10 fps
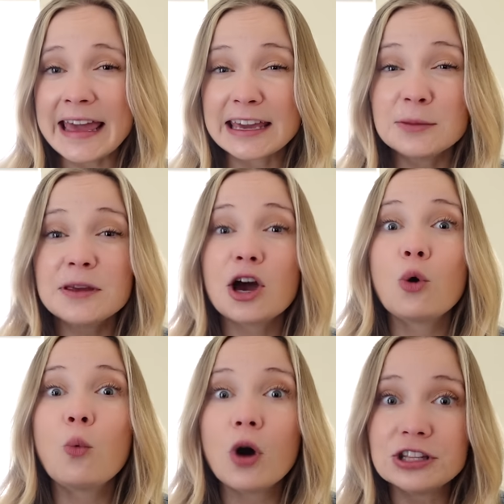it can be a
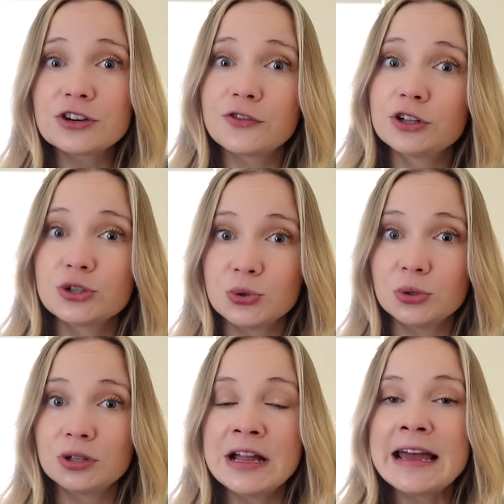wonderful
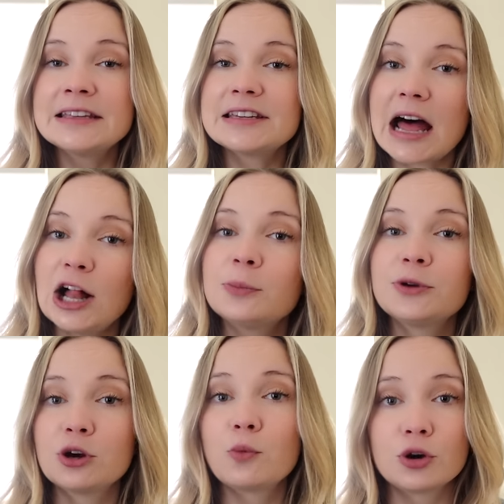tool to
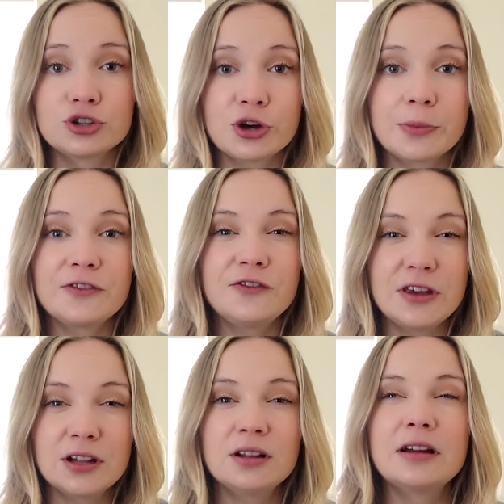help your wardrobe
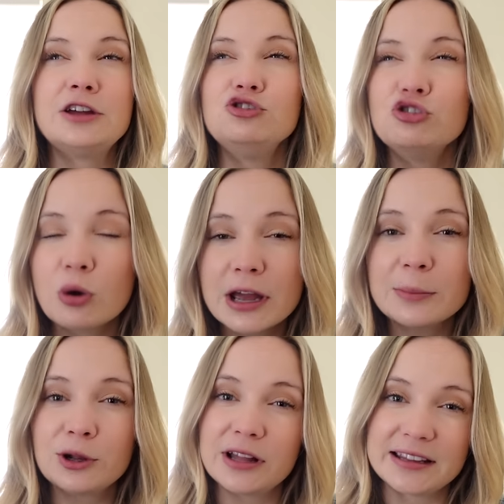feel
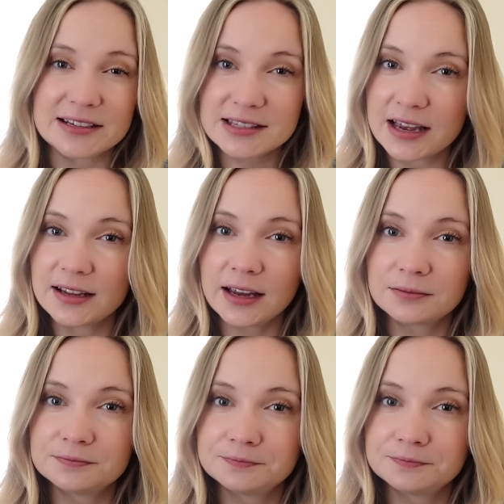enjoyable and exciting.